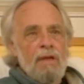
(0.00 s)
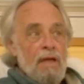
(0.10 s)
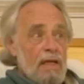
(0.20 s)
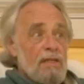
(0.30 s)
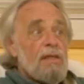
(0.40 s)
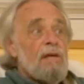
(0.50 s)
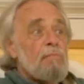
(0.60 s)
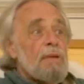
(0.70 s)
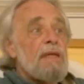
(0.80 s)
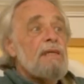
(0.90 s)
It's a
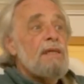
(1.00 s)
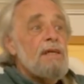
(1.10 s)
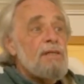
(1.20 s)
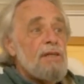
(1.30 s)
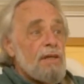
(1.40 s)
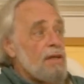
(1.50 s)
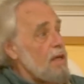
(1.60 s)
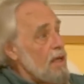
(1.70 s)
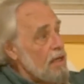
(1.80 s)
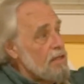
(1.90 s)
complete teaching.
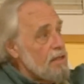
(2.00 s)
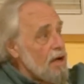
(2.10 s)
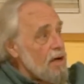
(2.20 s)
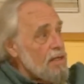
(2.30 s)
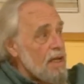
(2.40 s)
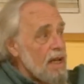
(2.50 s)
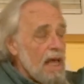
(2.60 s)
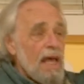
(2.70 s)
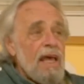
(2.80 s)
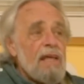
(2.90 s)
It starts at
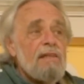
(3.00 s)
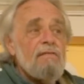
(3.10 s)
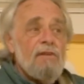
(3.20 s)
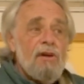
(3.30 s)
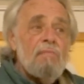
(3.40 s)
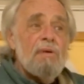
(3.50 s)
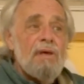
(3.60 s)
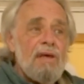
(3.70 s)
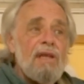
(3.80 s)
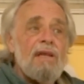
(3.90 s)
A, at the very
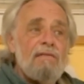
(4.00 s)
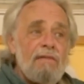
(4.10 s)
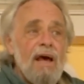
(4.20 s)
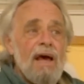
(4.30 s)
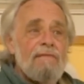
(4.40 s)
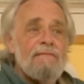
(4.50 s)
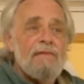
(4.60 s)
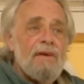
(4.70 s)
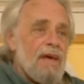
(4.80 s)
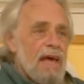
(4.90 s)
beginning of life,
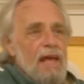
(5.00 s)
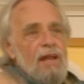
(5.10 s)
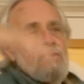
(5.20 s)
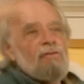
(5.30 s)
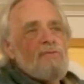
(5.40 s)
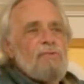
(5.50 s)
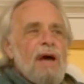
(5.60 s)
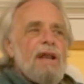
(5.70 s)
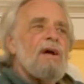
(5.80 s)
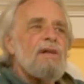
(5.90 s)
and it goes
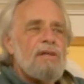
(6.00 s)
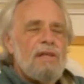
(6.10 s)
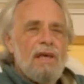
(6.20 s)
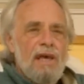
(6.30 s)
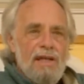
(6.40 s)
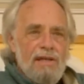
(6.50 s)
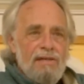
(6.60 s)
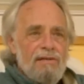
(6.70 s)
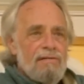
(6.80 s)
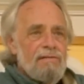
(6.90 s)
right on to the
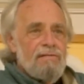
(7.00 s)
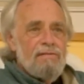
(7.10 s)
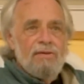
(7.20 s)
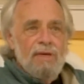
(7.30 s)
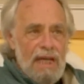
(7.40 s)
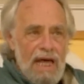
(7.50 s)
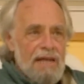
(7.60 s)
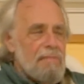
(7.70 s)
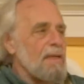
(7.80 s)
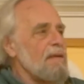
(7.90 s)
end, to
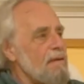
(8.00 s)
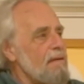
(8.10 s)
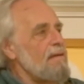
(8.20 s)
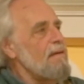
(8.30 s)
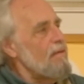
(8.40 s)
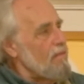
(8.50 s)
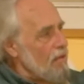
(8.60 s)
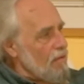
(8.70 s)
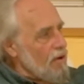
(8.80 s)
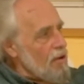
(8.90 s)
enlightenment. From
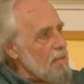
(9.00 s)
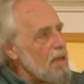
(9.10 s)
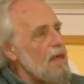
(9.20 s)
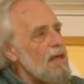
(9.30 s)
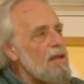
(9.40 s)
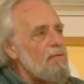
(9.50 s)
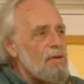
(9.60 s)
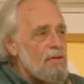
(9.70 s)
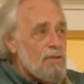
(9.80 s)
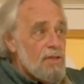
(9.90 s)
the very beginning,
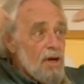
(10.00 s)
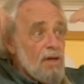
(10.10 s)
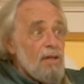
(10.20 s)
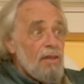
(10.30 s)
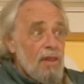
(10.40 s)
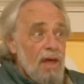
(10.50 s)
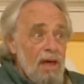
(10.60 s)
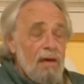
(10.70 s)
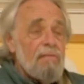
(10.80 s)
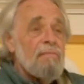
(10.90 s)
when you start to
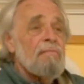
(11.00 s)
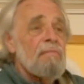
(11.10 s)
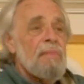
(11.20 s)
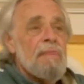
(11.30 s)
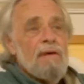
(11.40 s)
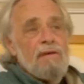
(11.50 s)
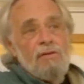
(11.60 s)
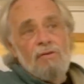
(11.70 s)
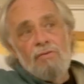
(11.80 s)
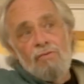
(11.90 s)
think,
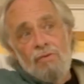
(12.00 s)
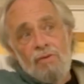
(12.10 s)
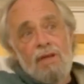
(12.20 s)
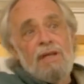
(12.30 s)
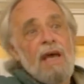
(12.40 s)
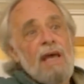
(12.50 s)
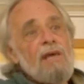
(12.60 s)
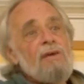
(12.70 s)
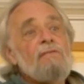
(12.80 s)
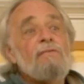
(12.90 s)
to the day
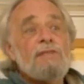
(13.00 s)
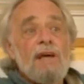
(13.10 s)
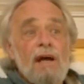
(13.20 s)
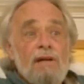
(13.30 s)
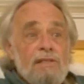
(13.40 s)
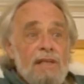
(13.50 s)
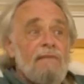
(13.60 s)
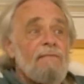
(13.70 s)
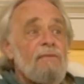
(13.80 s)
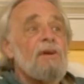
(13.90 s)
you are
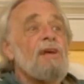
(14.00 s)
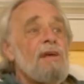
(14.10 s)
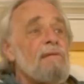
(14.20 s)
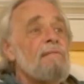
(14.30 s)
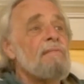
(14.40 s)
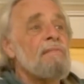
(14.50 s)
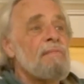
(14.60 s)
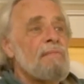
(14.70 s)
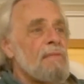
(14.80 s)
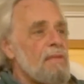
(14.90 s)
set free,
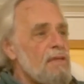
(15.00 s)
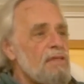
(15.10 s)
this